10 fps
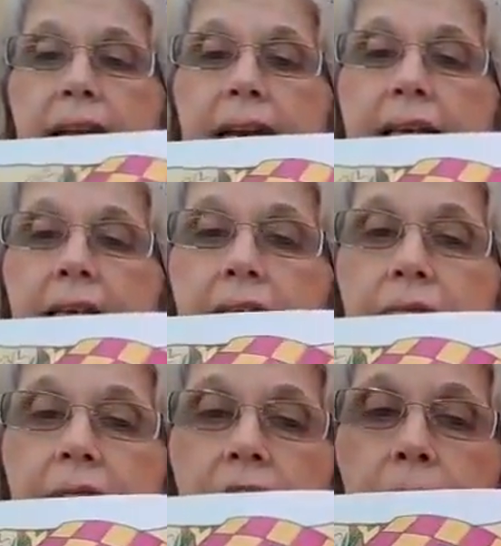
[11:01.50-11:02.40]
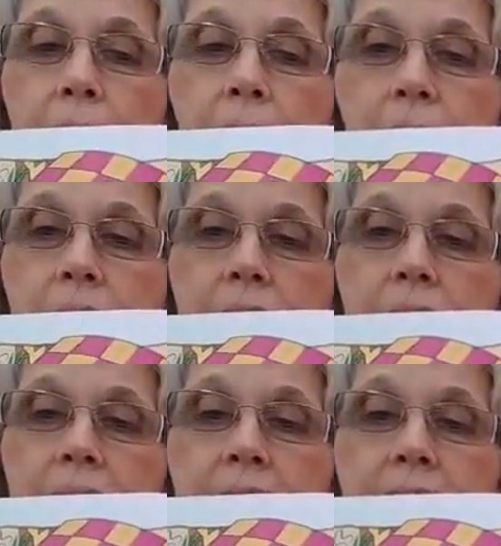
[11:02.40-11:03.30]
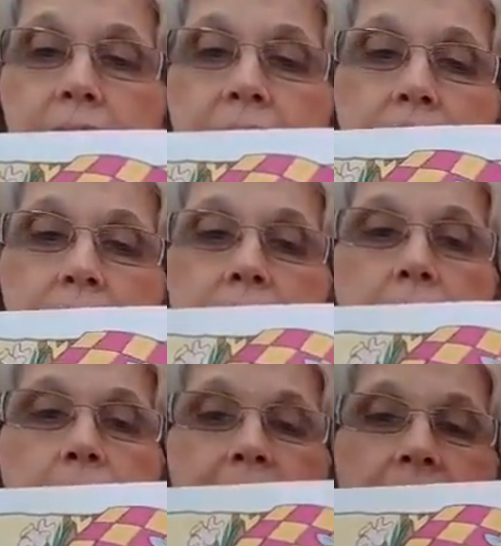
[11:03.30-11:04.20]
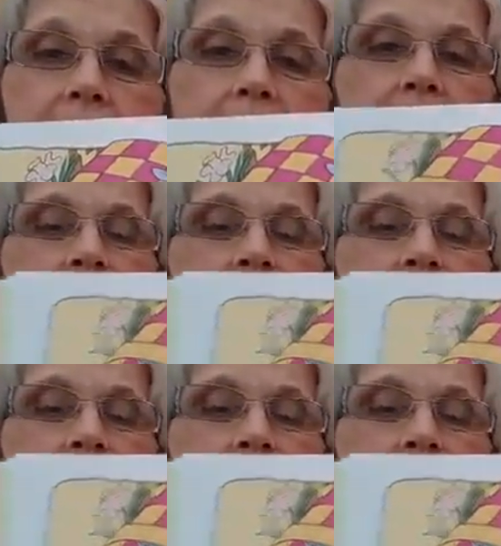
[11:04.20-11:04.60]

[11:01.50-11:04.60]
an egg on a fence post. And this one's pink.